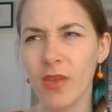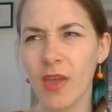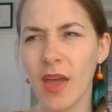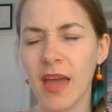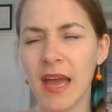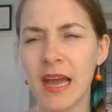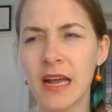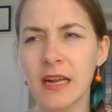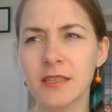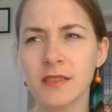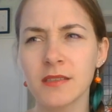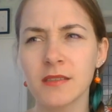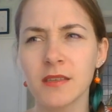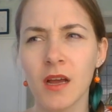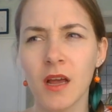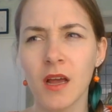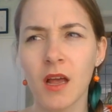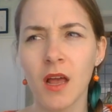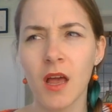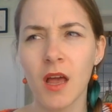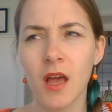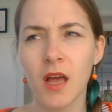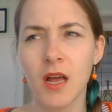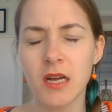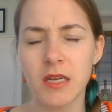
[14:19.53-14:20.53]
And
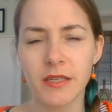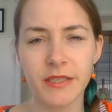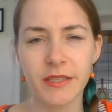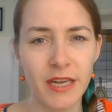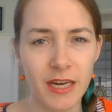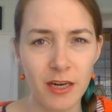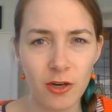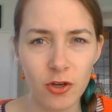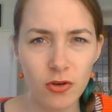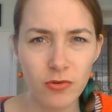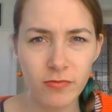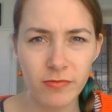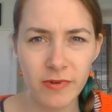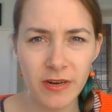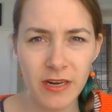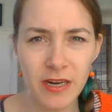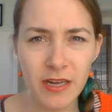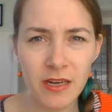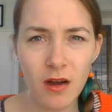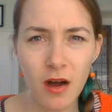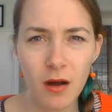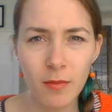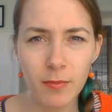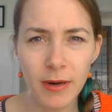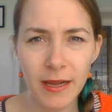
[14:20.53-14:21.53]
they look really
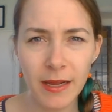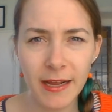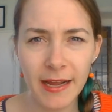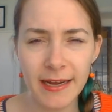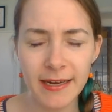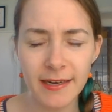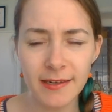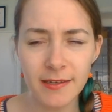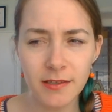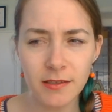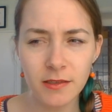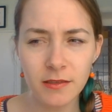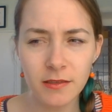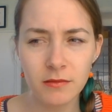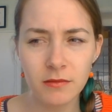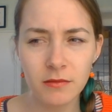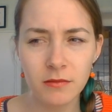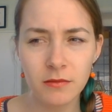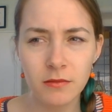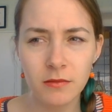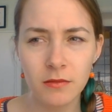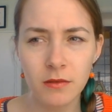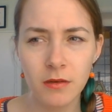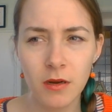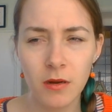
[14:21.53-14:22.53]
complicated,
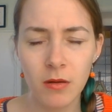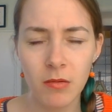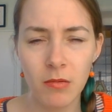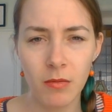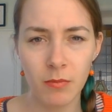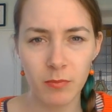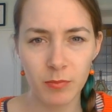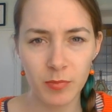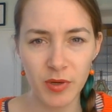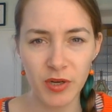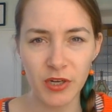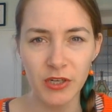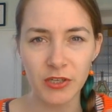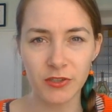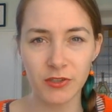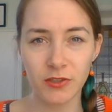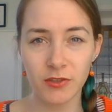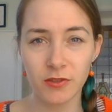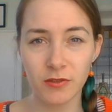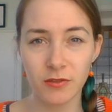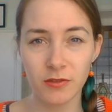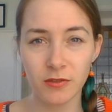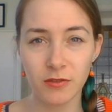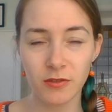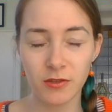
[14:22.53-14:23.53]
but
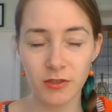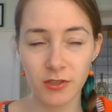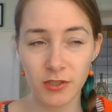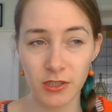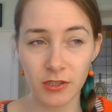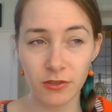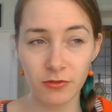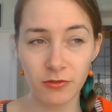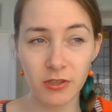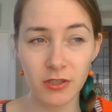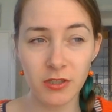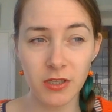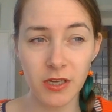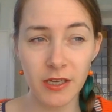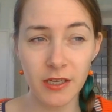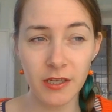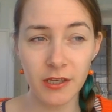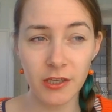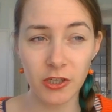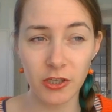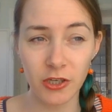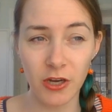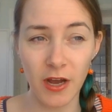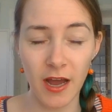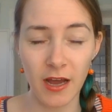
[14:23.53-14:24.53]
seriously,
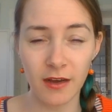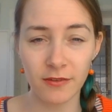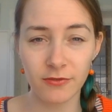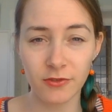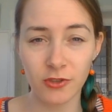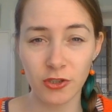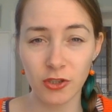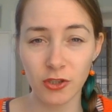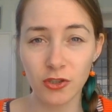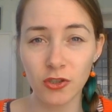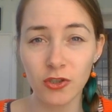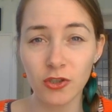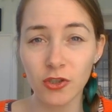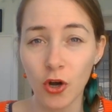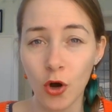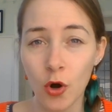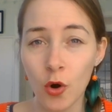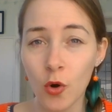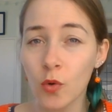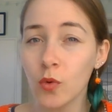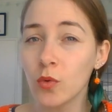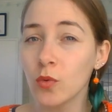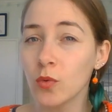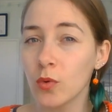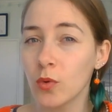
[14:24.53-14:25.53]
you have to
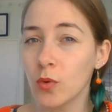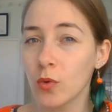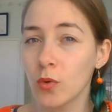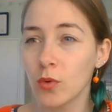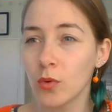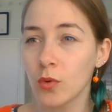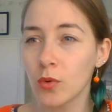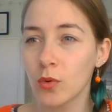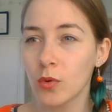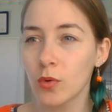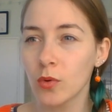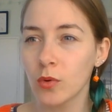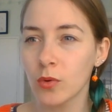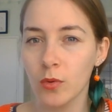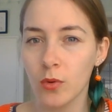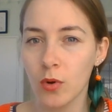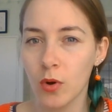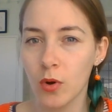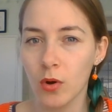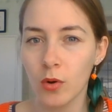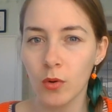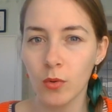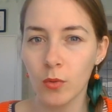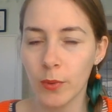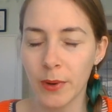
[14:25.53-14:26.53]
go
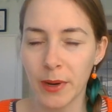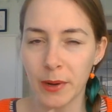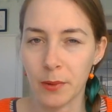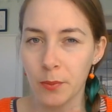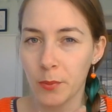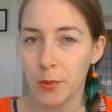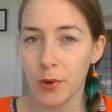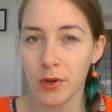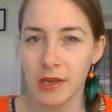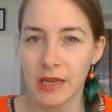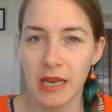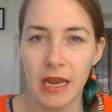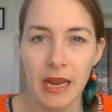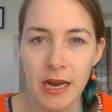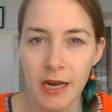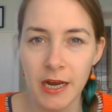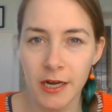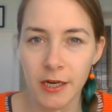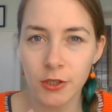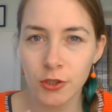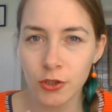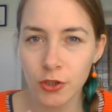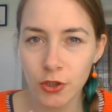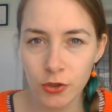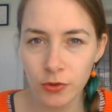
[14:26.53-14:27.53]
with what they
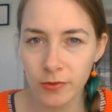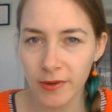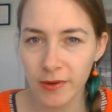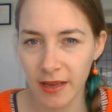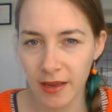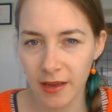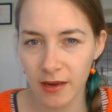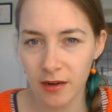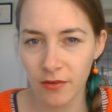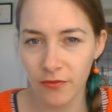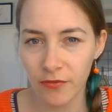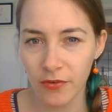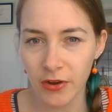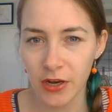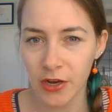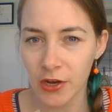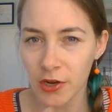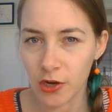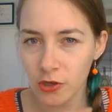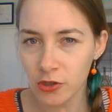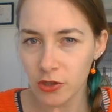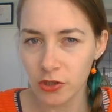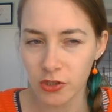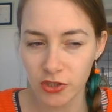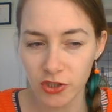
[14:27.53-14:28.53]
are doing in the video.
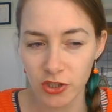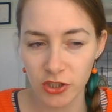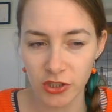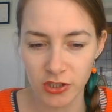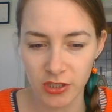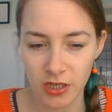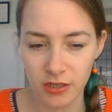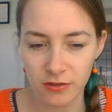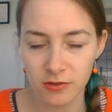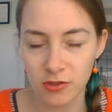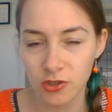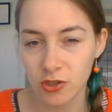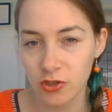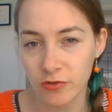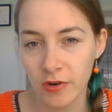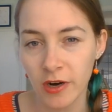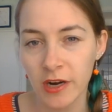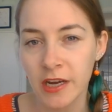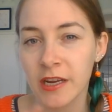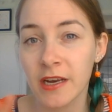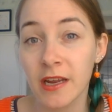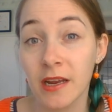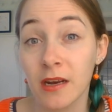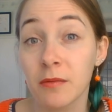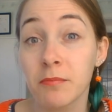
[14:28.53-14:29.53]
You just have to try
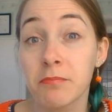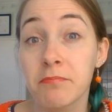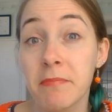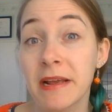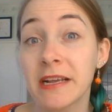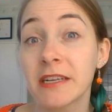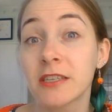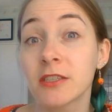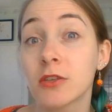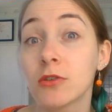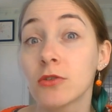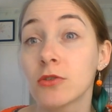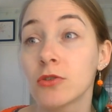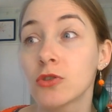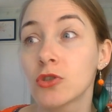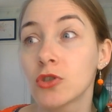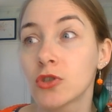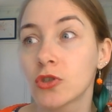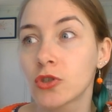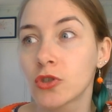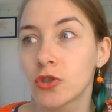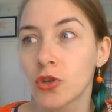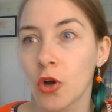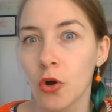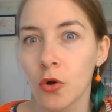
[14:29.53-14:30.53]
it, and it makes
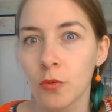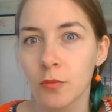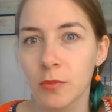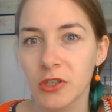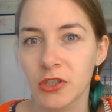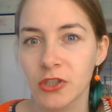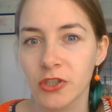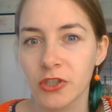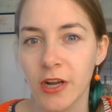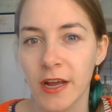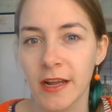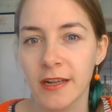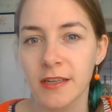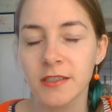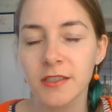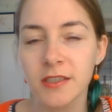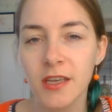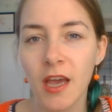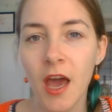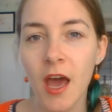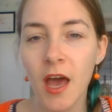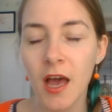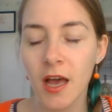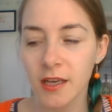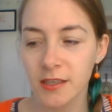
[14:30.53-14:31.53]
so much
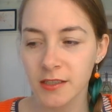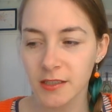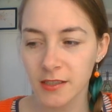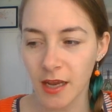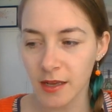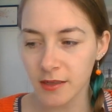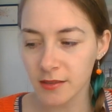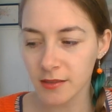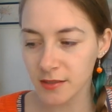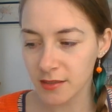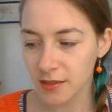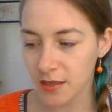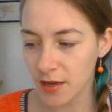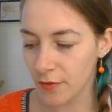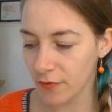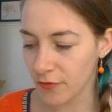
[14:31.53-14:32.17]
sense.